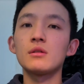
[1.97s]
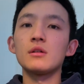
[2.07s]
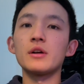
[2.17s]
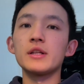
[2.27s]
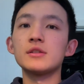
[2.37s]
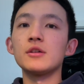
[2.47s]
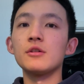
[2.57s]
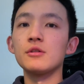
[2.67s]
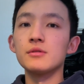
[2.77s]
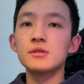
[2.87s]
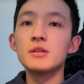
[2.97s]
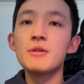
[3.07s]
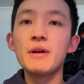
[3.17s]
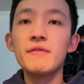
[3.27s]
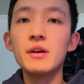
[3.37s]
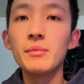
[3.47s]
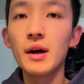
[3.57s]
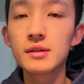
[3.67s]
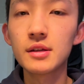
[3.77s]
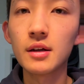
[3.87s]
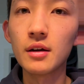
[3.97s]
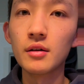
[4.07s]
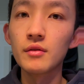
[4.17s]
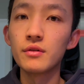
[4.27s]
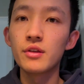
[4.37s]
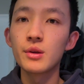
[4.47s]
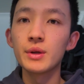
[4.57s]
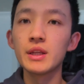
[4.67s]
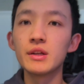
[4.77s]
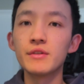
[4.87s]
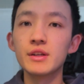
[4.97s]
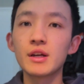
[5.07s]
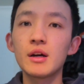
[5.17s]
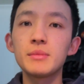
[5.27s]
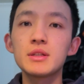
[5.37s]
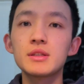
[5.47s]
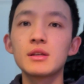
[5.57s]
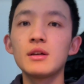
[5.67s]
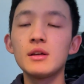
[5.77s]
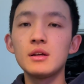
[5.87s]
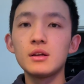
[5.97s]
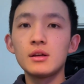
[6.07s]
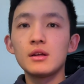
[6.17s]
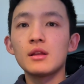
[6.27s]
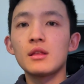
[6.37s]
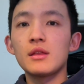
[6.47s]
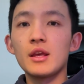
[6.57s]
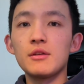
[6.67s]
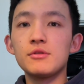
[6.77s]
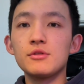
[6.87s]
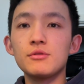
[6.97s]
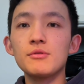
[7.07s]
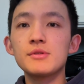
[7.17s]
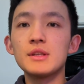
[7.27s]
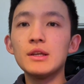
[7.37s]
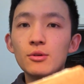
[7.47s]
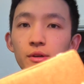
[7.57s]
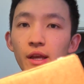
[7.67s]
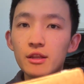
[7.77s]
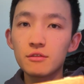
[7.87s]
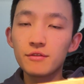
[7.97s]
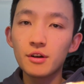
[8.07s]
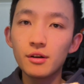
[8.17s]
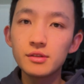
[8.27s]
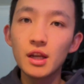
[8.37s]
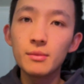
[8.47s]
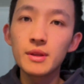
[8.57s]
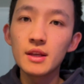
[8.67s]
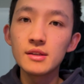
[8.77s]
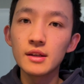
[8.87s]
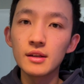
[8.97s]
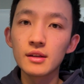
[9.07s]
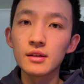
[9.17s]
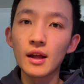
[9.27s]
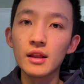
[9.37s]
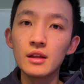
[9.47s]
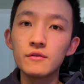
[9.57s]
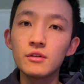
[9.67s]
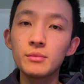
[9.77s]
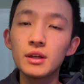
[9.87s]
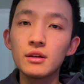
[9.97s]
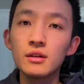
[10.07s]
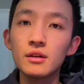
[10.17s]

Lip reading: Alright, so today we have an unboxing of 3 different Tamas. Thank you to Yusti or Daniel for sending me these and getting them for me